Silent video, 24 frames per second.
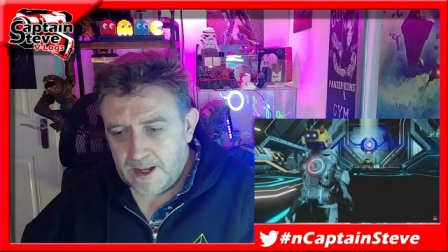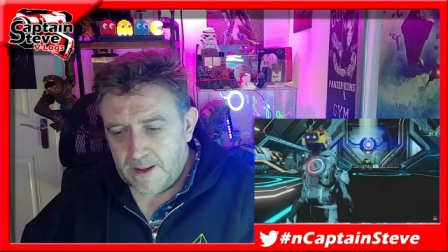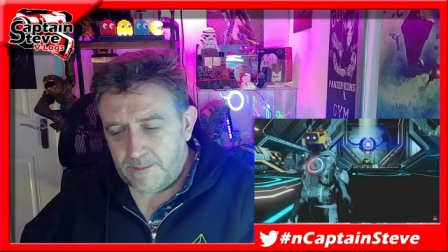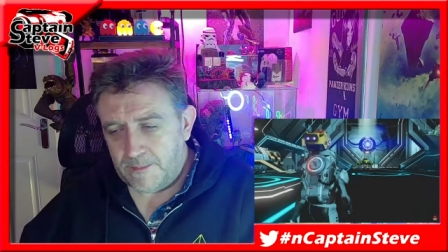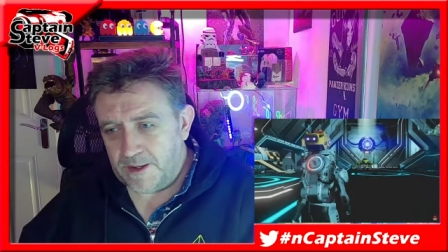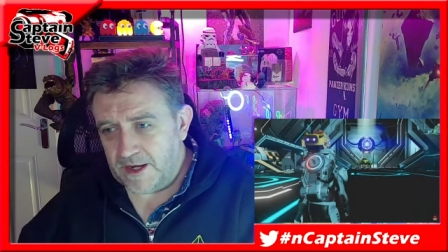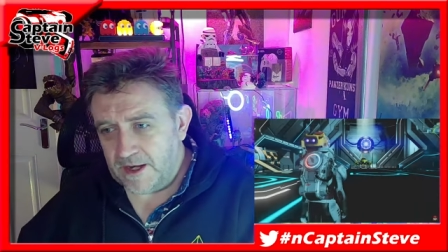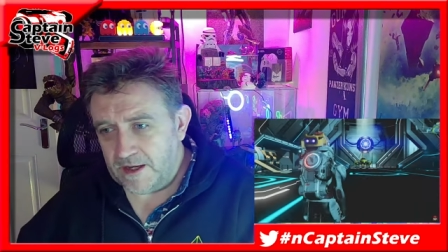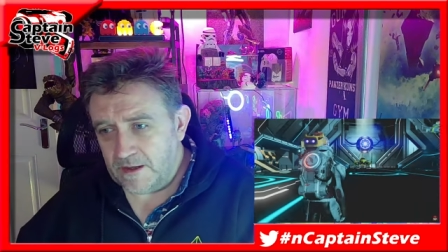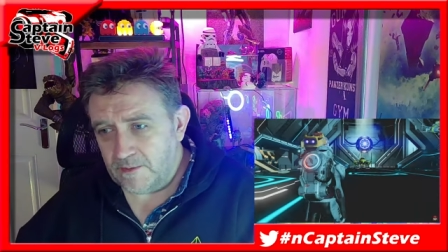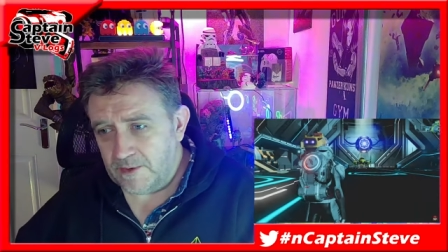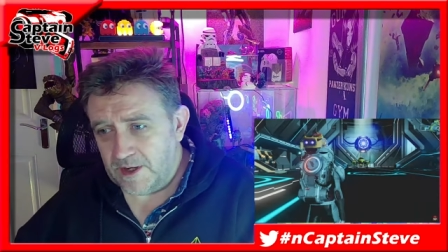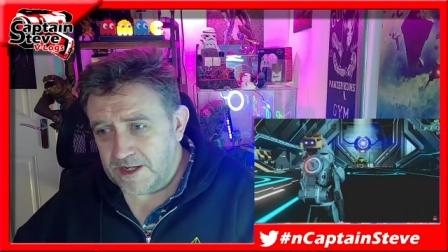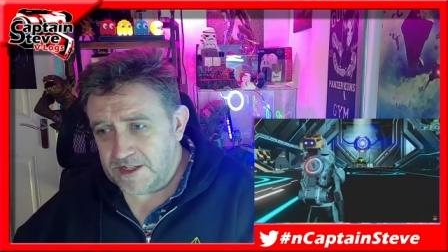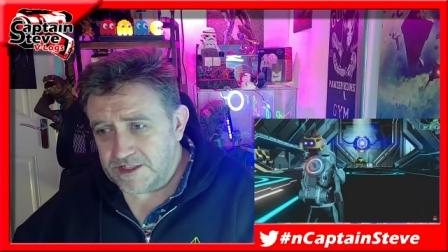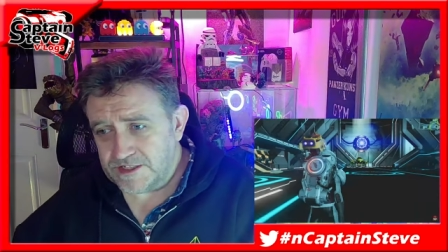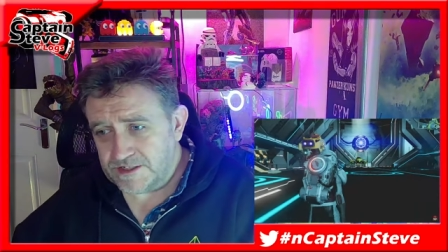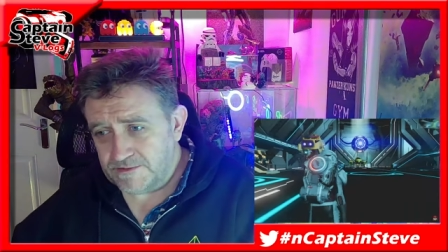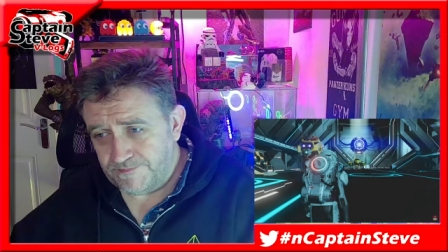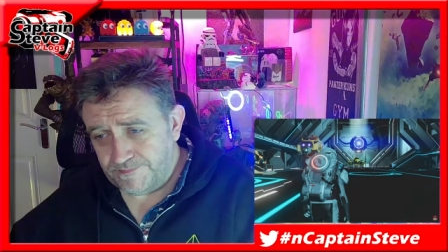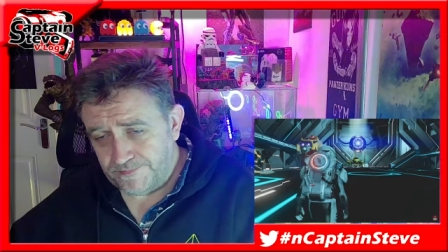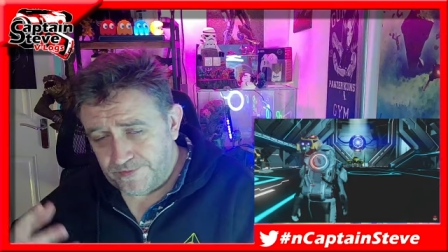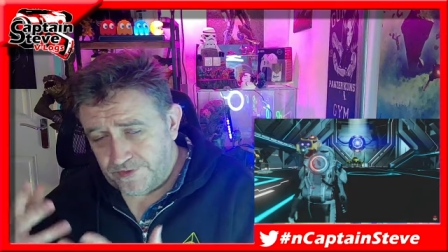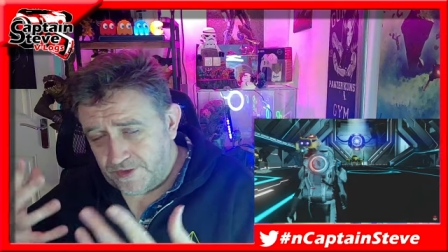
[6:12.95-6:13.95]
But
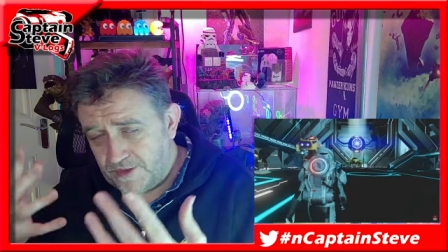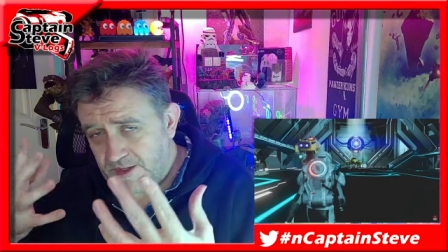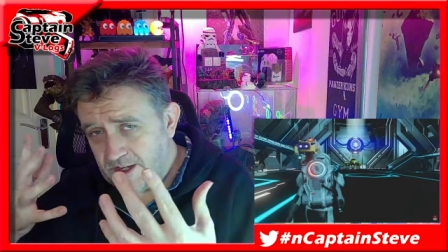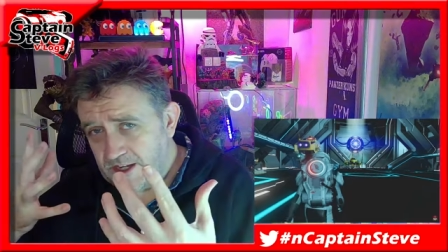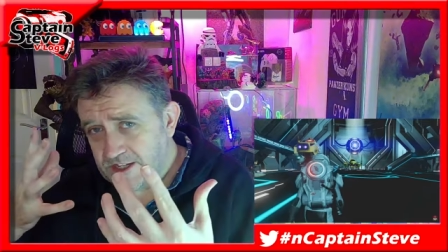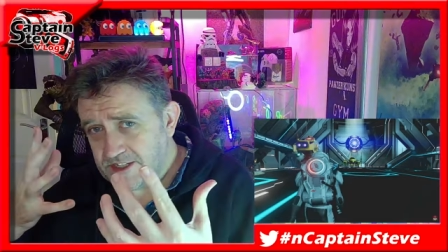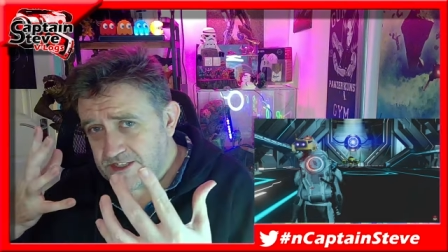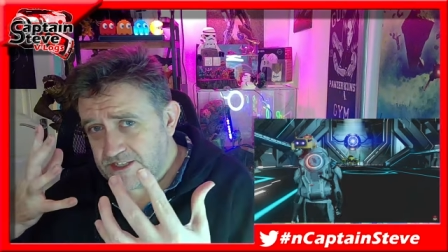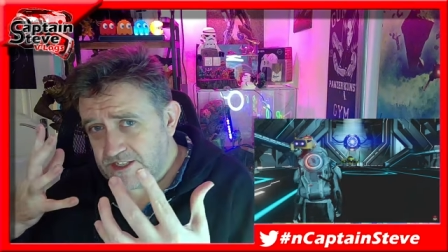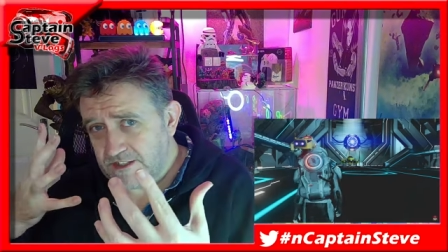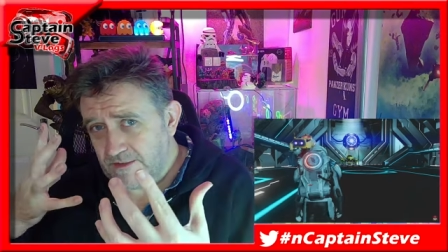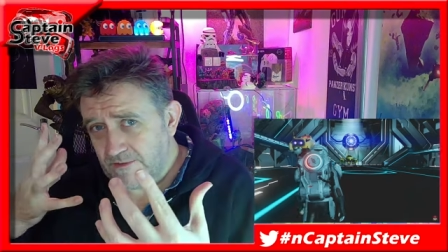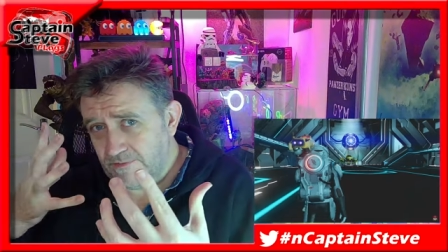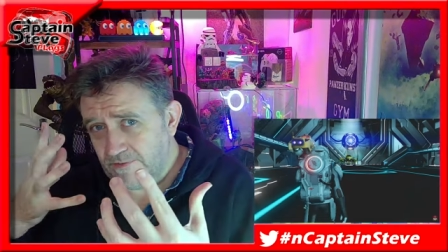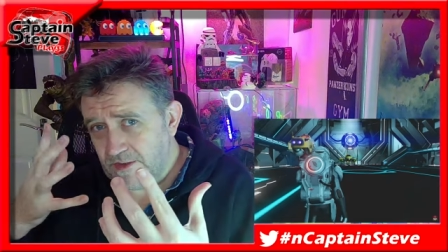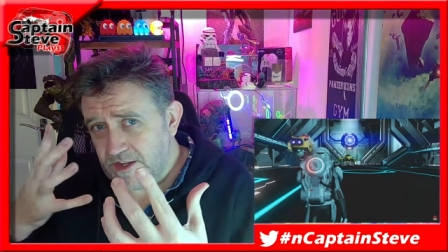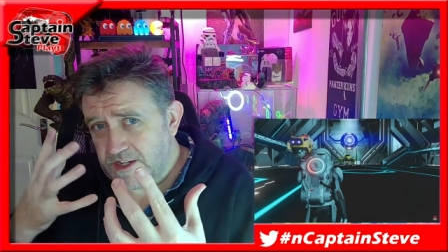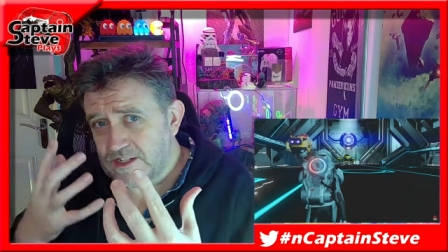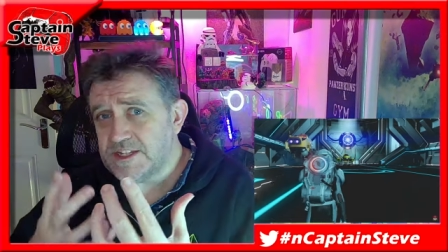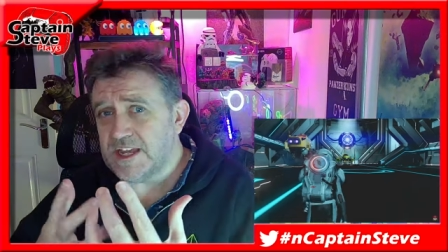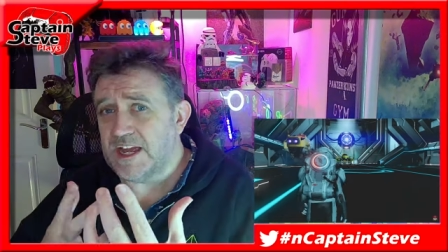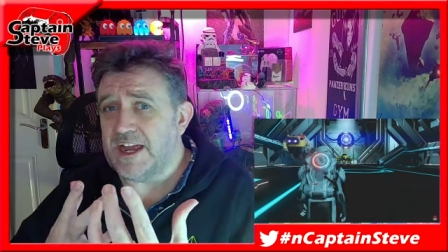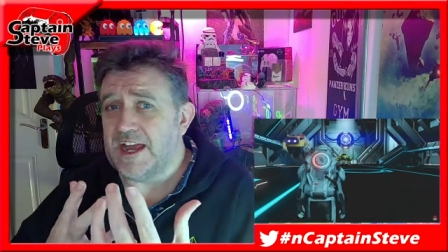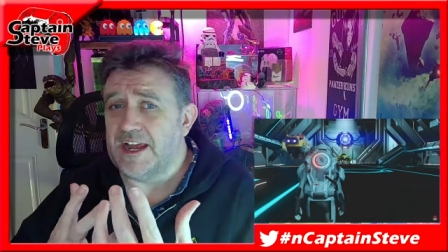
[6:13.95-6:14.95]
anyways, there's
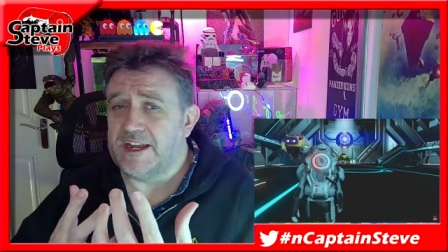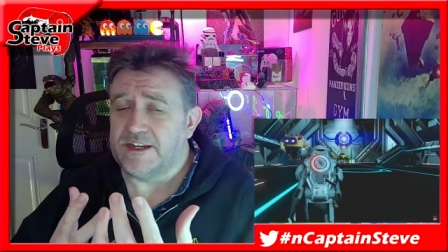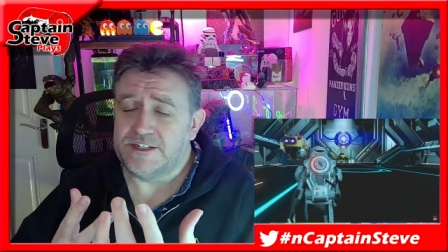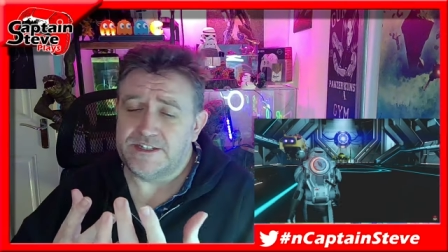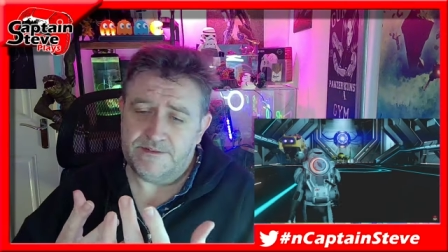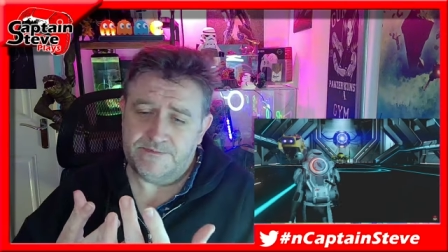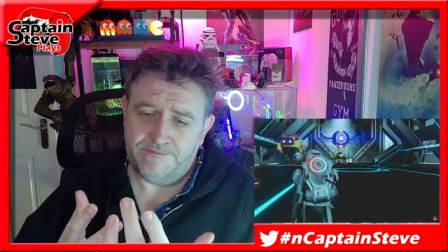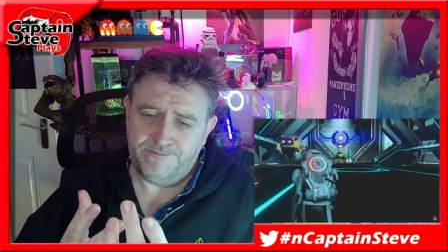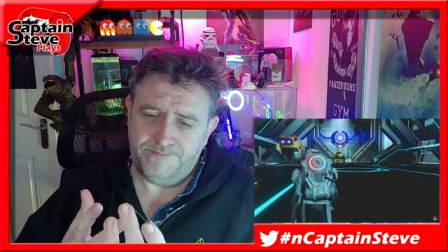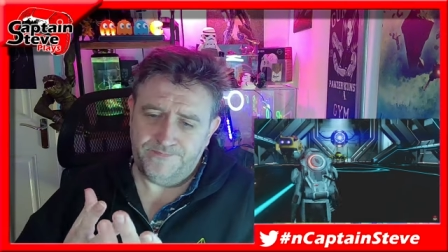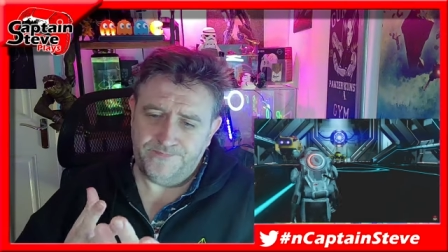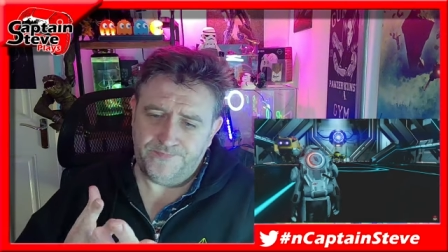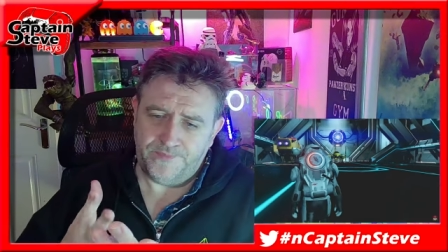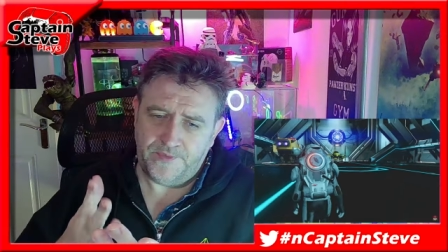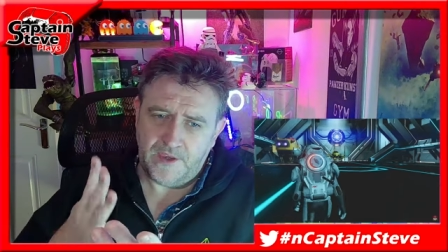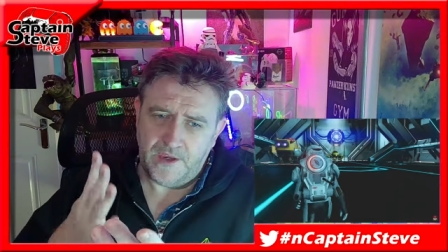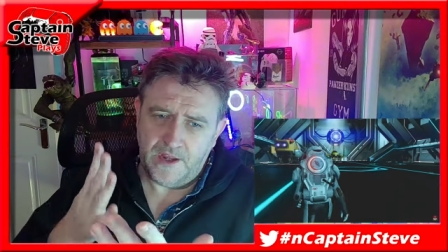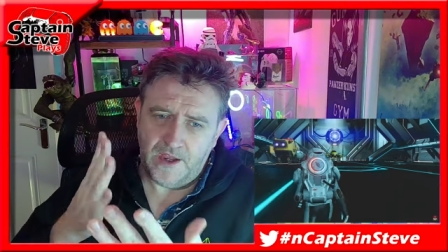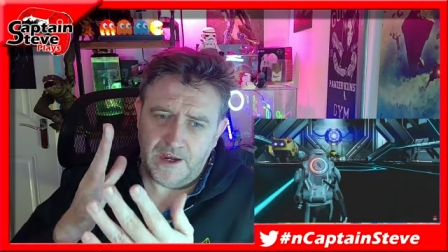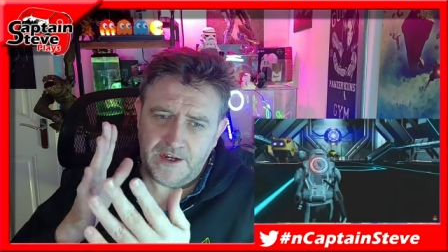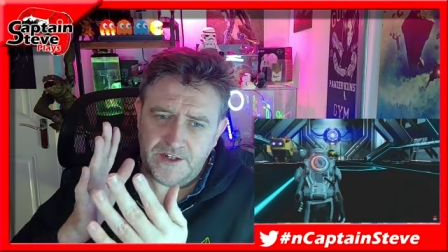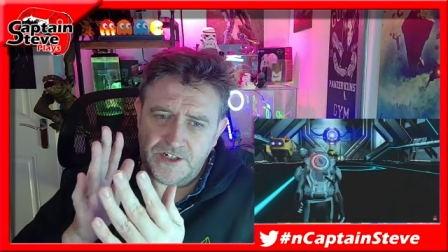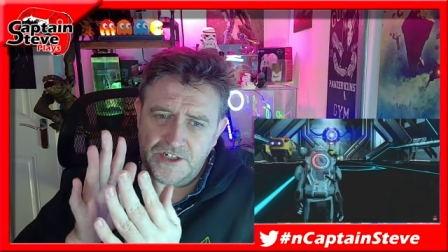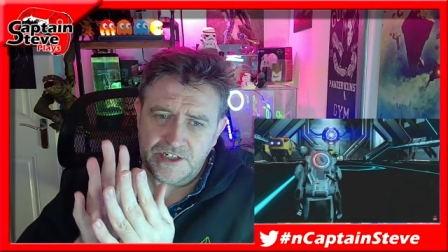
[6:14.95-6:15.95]
there's that.
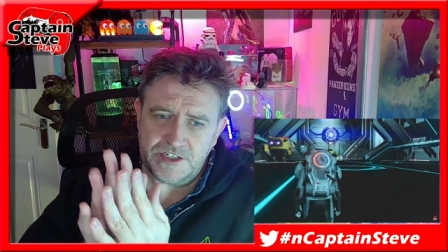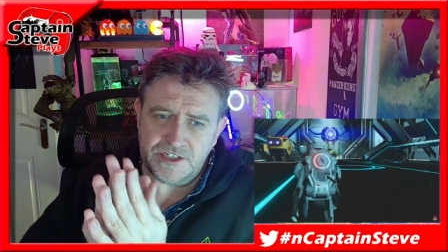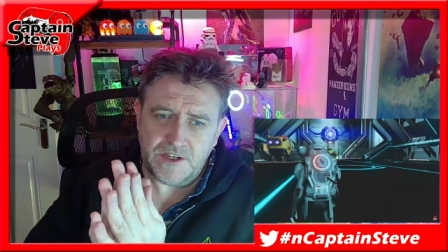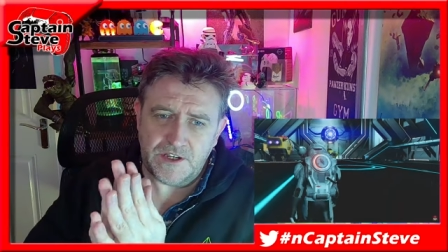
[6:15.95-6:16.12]
I just,